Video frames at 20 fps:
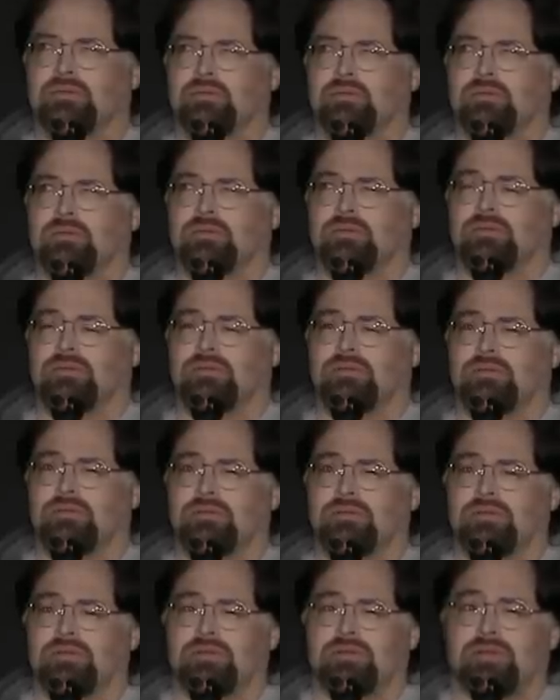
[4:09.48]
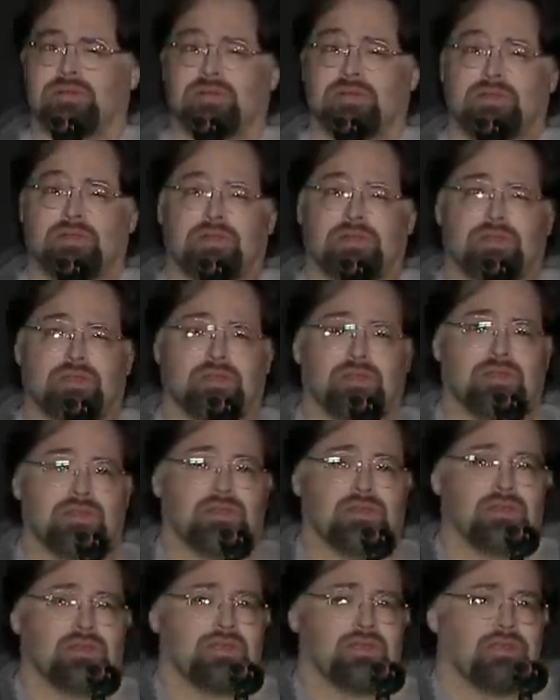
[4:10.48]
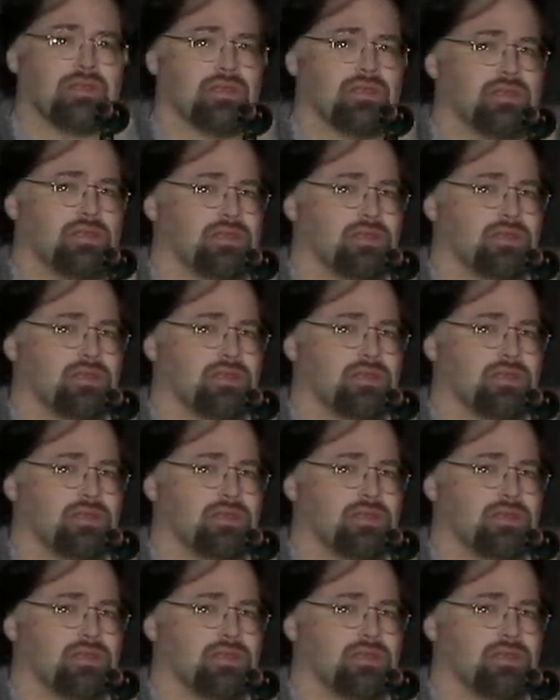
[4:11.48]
(silence)